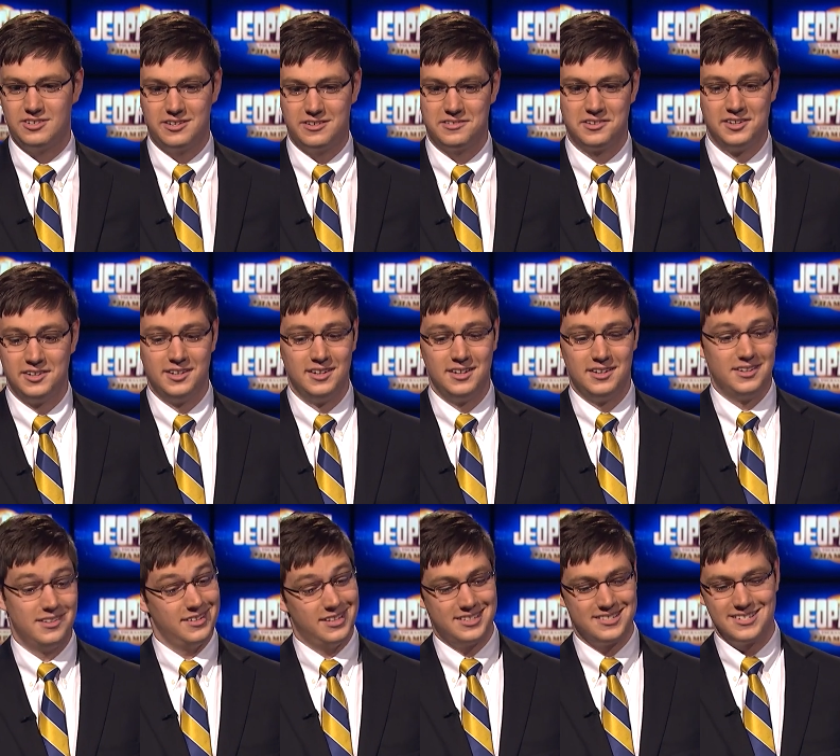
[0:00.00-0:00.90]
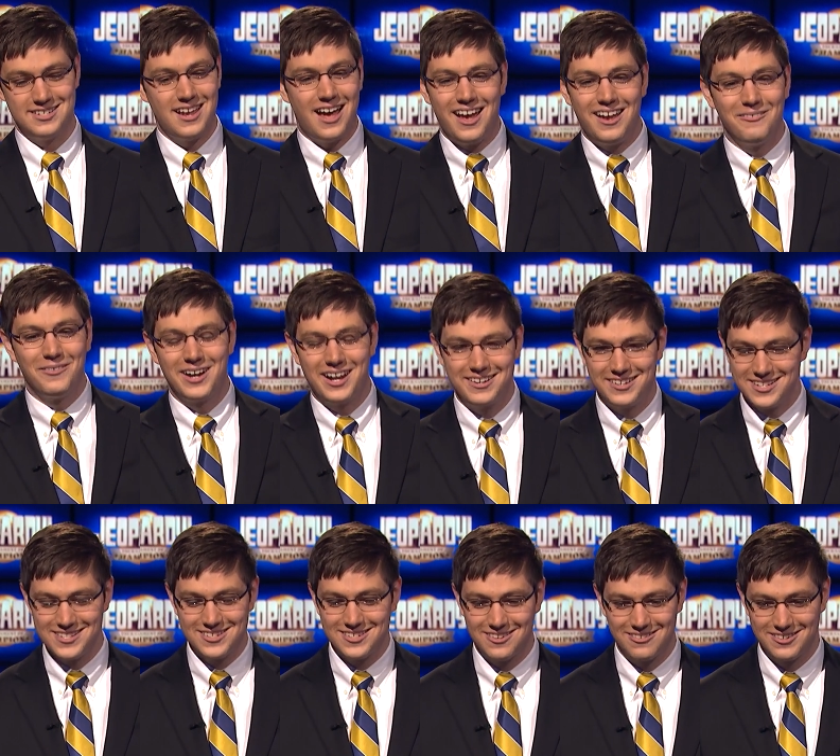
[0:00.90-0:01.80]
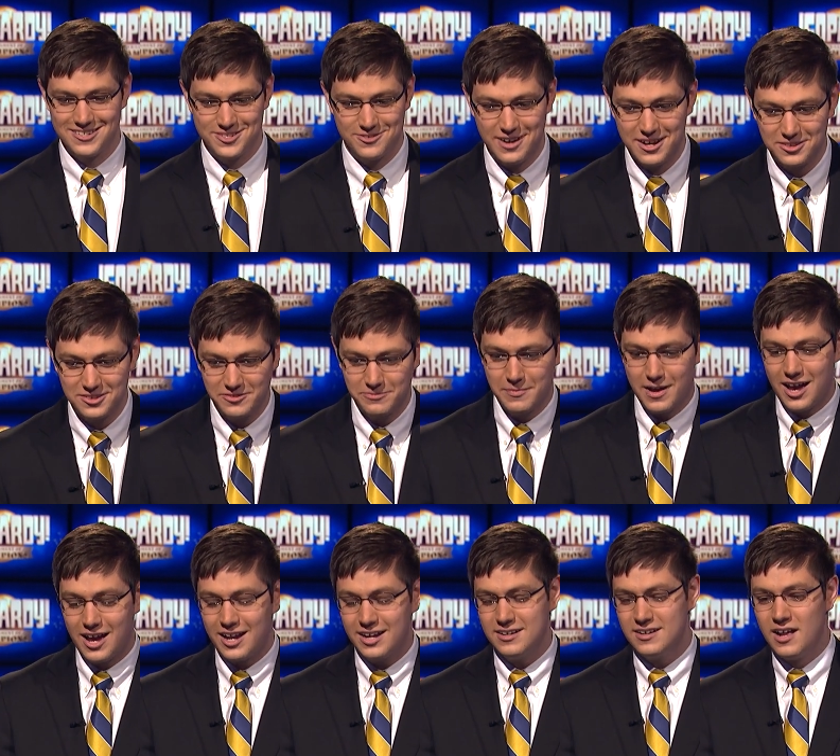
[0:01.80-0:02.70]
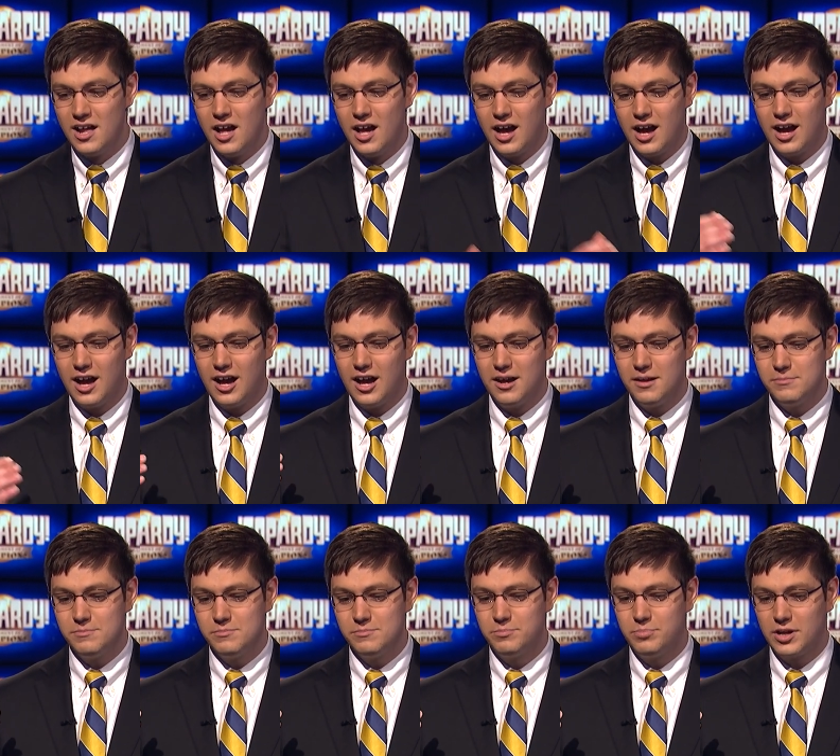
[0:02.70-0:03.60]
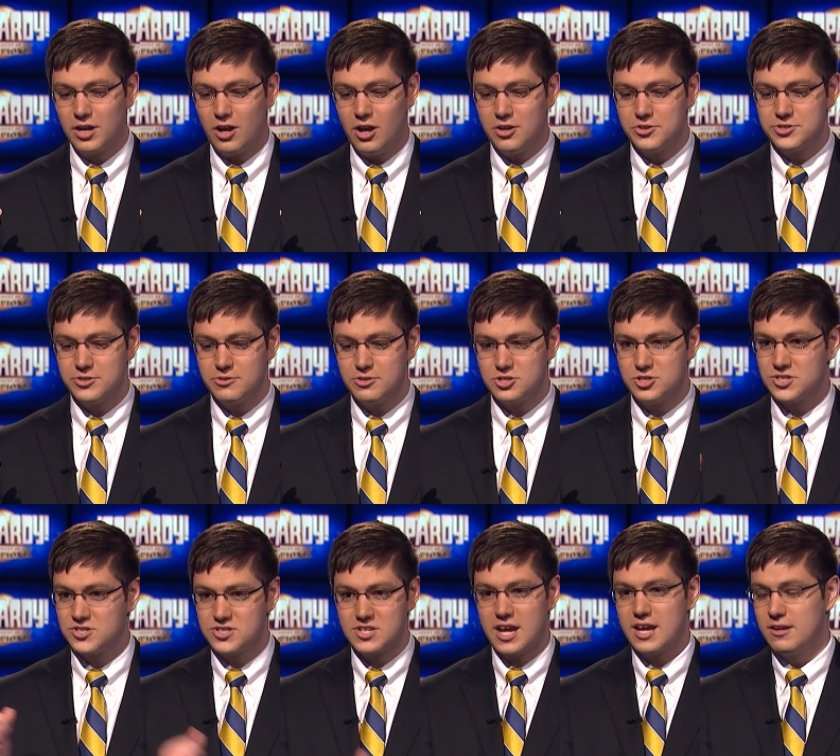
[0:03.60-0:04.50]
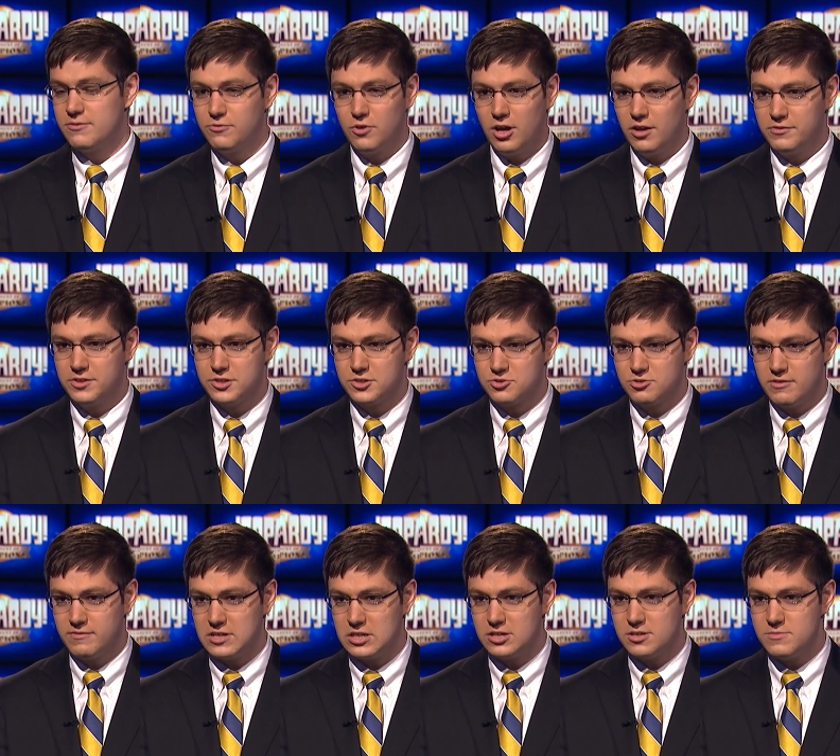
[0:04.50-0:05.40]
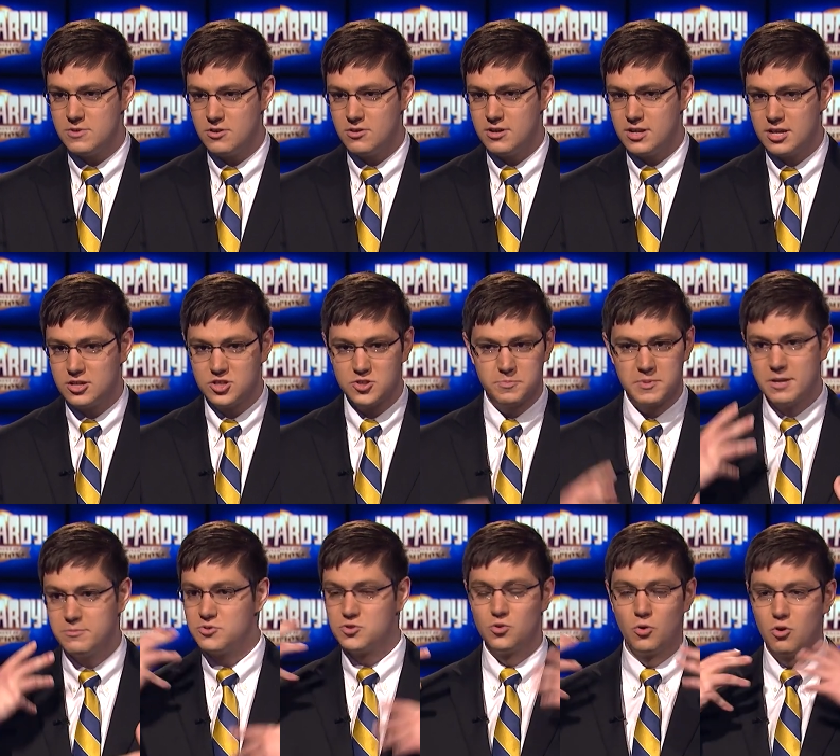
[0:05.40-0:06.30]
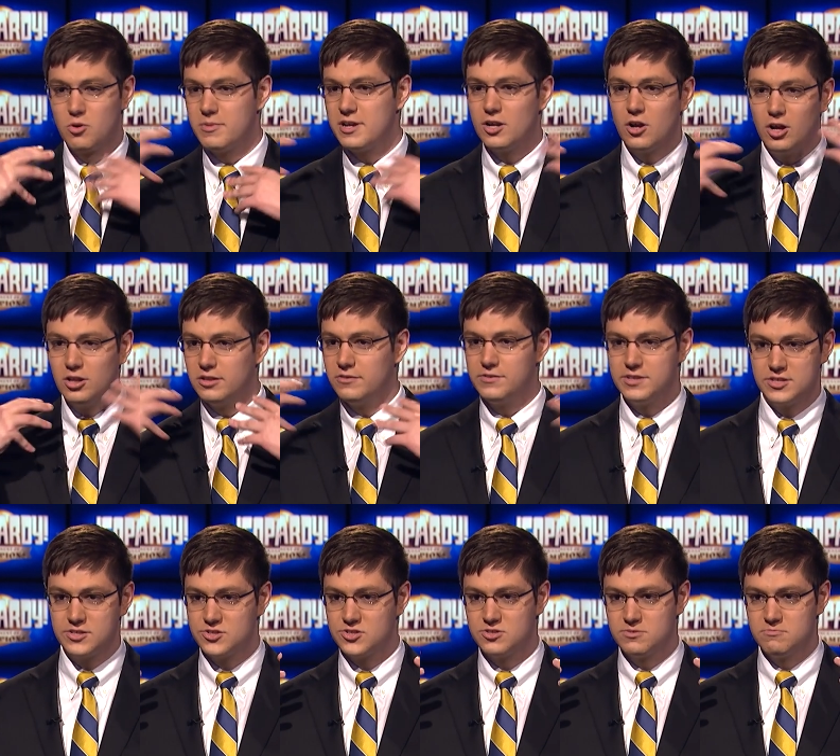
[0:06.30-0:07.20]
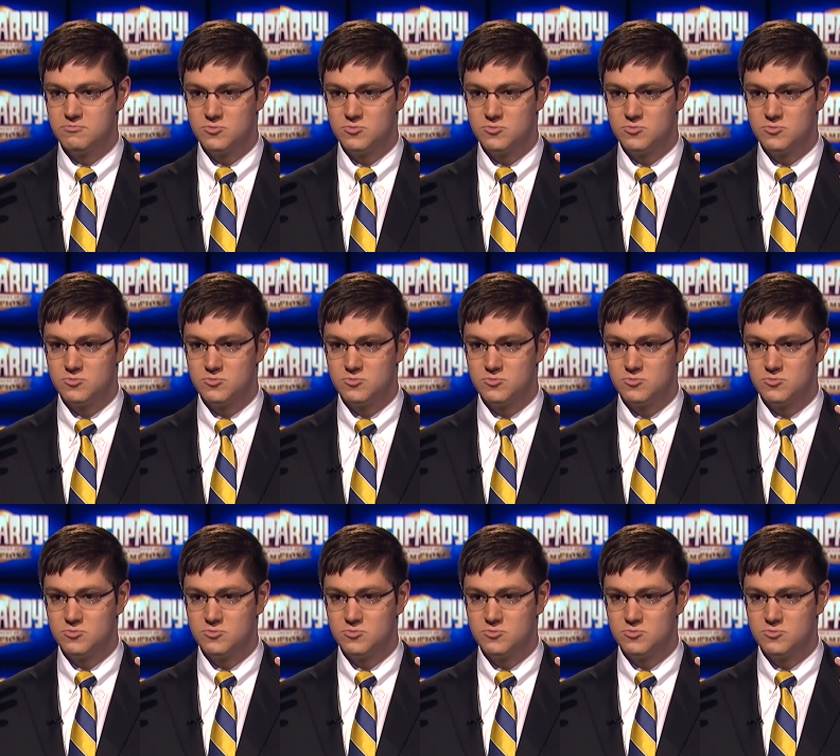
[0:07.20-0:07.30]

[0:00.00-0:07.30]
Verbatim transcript: Like, that's not what I'd consider a strength of mine. Um, but also to just stay involved in the trivia community and just be absorbing all of this